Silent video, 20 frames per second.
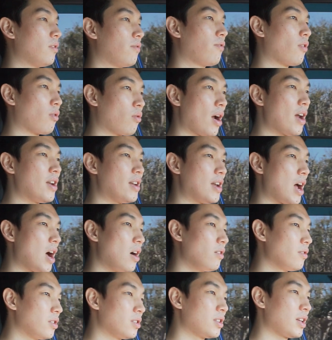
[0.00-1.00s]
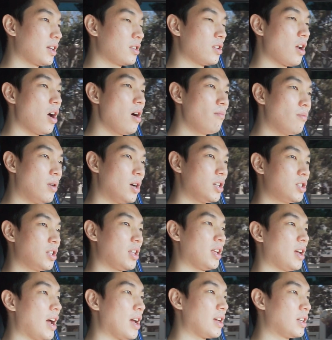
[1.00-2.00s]
for right now, there's like not much
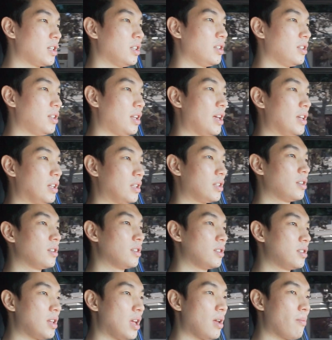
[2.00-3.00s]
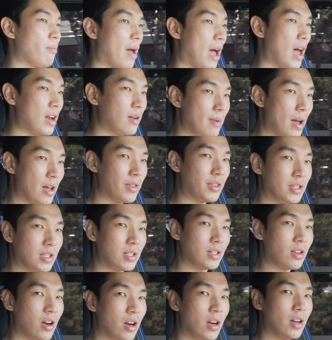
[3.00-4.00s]
that I could like say bad about
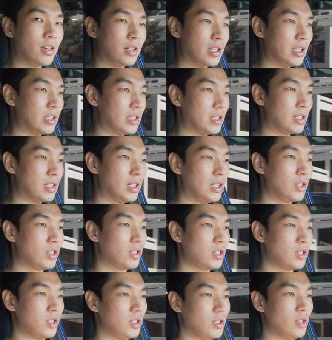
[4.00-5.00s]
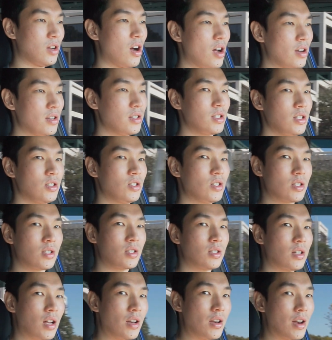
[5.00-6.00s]
this car, because it's honestly
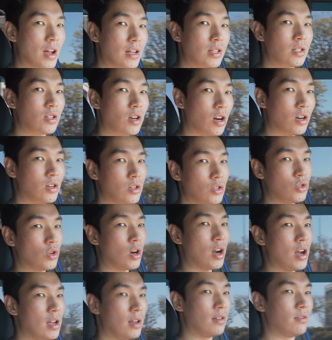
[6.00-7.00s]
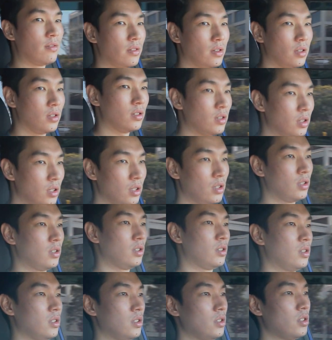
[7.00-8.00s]
just a nice car to drive.
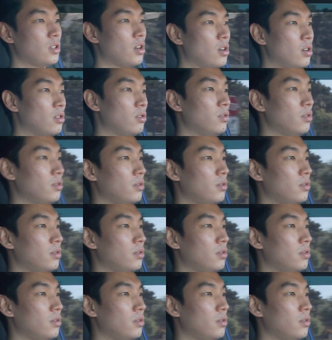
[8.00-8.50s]
So